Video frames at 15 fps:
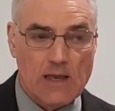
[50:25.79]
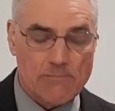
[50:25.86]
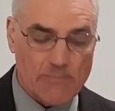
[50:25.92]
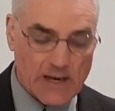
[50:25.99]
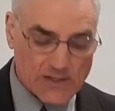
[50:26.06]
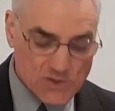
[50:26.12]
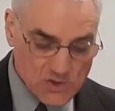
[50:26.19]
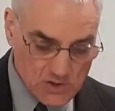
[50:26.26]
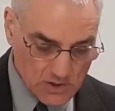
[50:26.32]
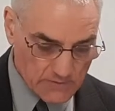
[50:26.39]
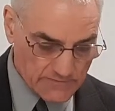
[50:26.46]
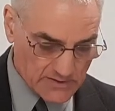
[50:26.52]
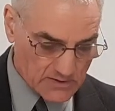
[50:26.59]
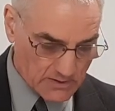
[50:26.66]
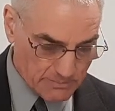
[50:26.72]
By
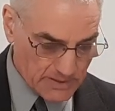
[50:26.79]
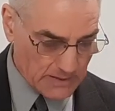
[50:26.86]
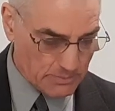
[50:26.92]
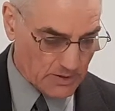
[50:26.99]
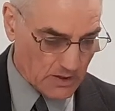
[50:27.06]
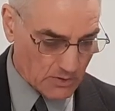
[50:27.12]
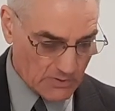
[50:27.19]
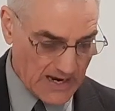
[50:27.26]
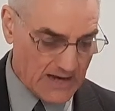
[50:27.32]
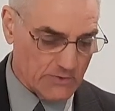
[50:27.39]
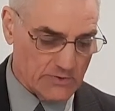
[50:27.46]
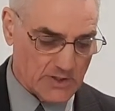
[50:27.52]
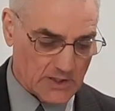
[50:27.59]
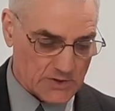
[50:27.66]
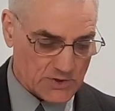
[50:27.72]
serving the people
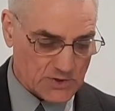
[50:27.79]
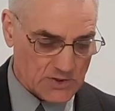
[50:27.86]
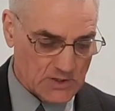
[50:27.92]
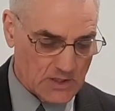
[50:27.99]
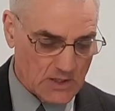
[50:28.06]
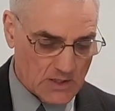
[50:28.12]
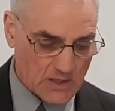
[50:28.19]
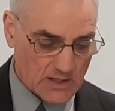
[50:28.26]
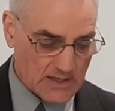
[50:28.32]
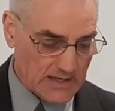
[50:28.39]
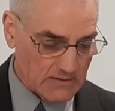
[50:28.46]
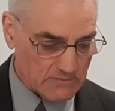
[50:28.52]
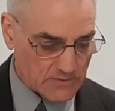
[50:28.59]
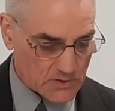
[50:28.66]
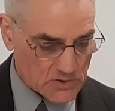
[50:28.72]
around us.
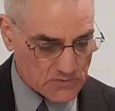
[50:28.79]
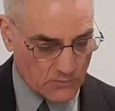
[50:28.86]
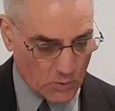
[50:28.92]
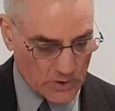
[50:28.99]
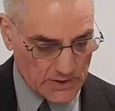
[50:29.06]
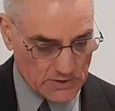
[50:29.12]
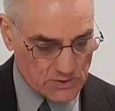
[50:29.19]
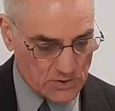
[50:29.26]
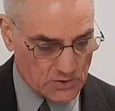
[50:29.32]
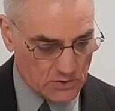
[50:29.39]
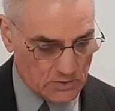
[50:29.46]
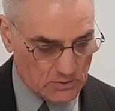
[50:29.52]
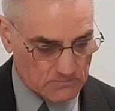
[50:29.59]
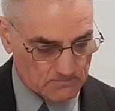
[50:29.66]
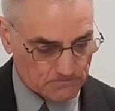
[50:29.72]
Again, verse
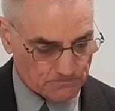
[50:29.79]
42.